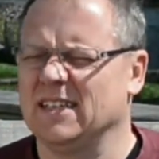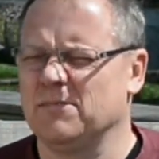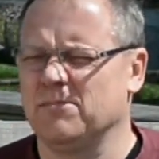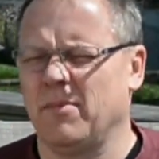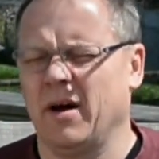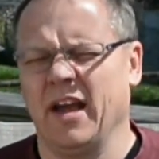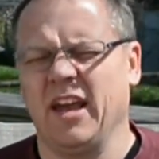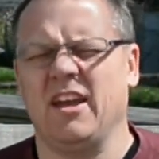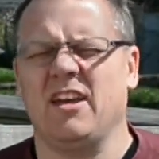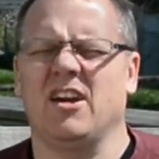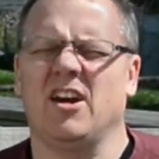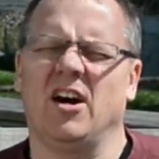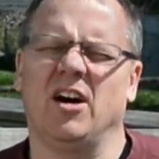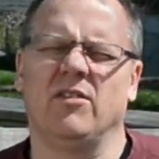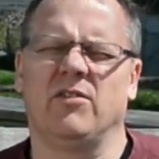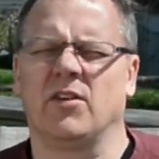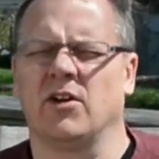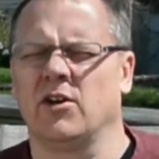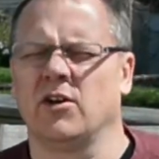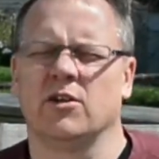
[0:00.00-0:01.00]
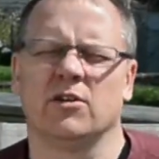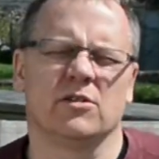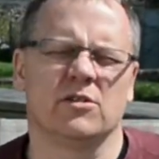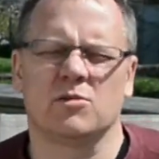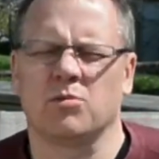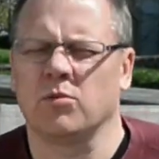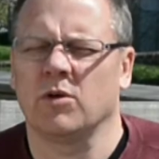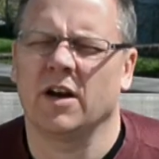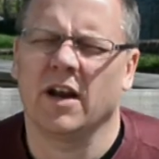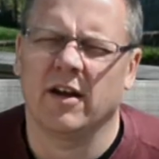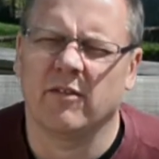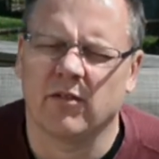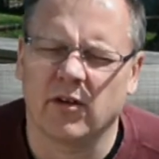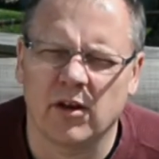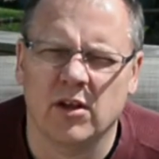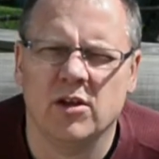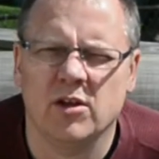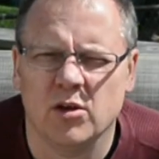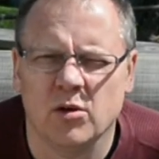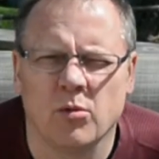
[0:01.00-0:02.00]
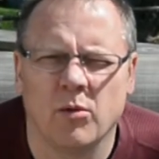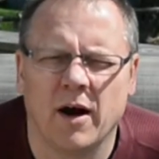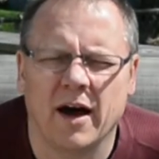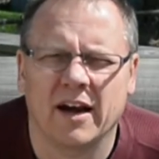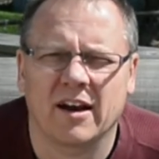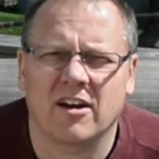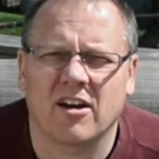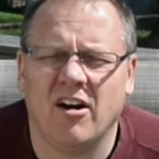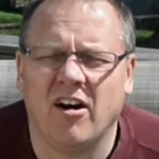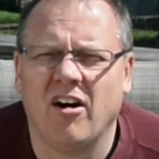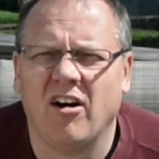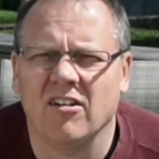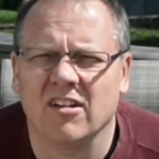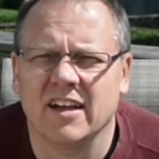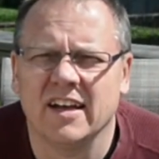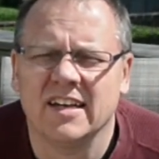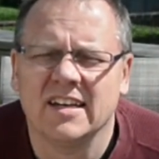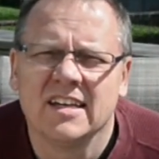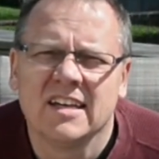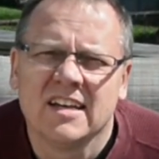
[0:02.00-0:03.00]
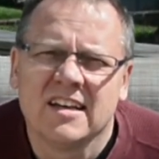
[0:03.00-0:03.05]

mic covers, whatever you want to call it.